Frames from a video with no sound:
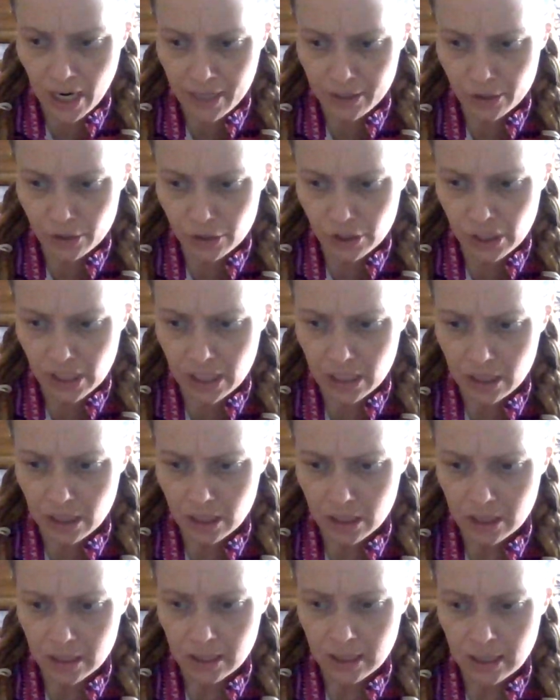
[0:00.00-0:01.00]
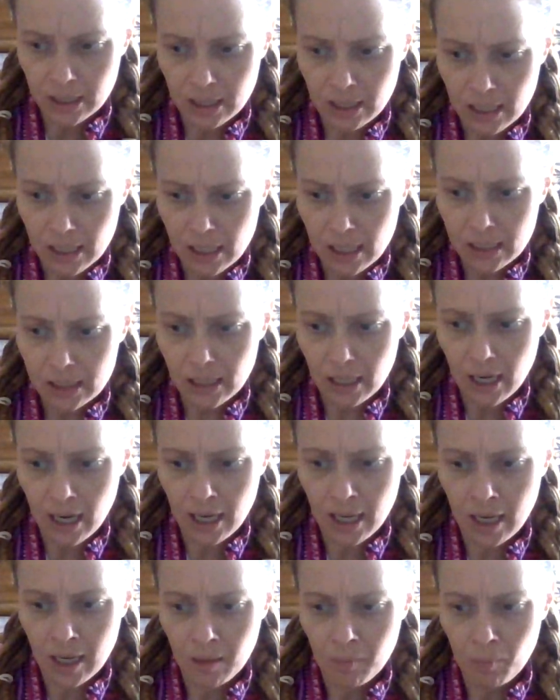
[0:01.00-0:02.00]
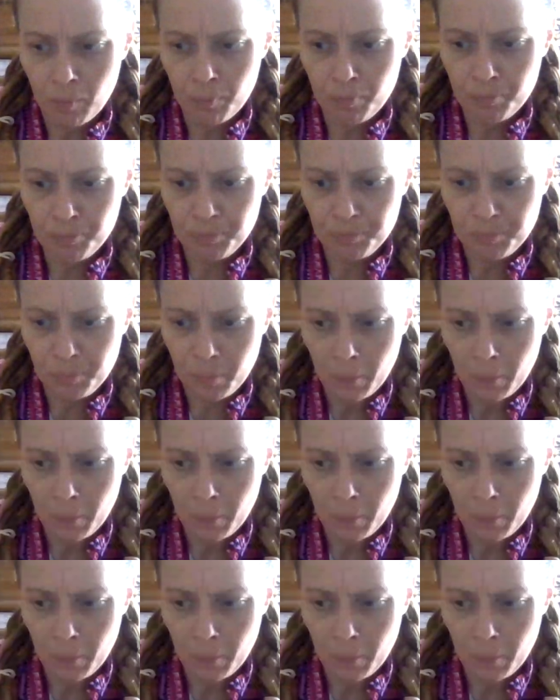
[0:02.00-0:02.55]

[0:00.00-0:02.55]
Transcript: energy, um,